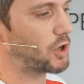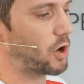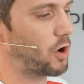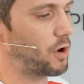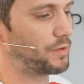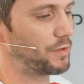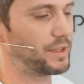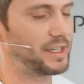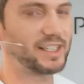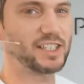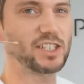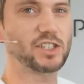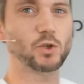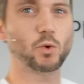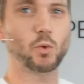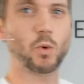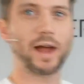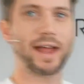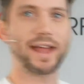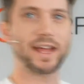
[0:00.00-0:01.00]
on the
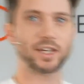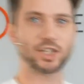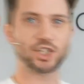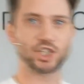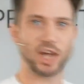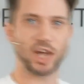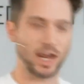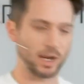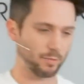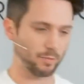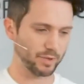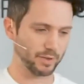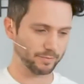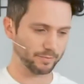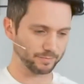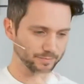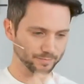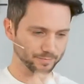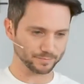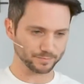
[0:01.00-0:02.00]
square shape,
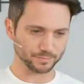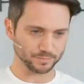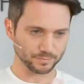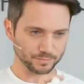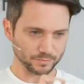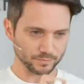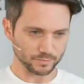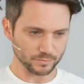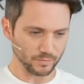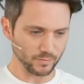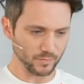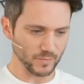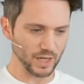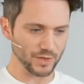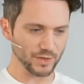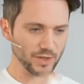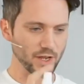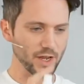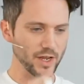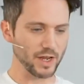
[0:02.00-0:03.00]

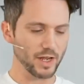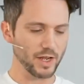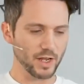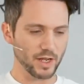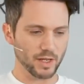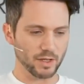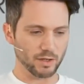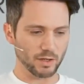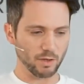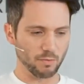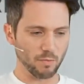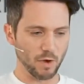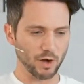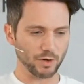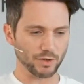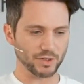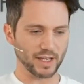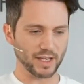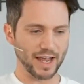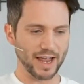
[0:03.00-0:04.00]
the
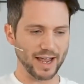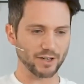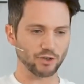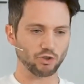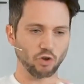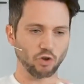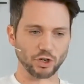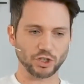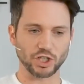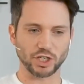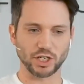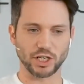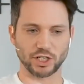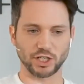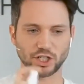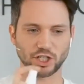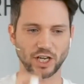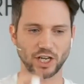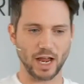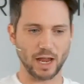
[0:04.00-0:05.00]
most androgynous
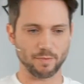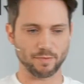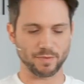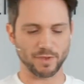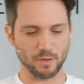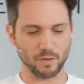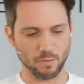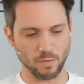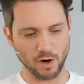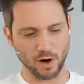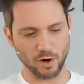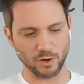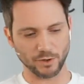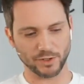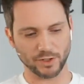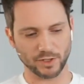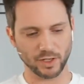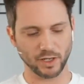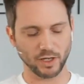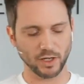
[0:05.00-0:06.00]
shape, the
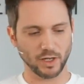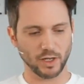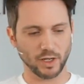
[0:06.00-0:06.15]
most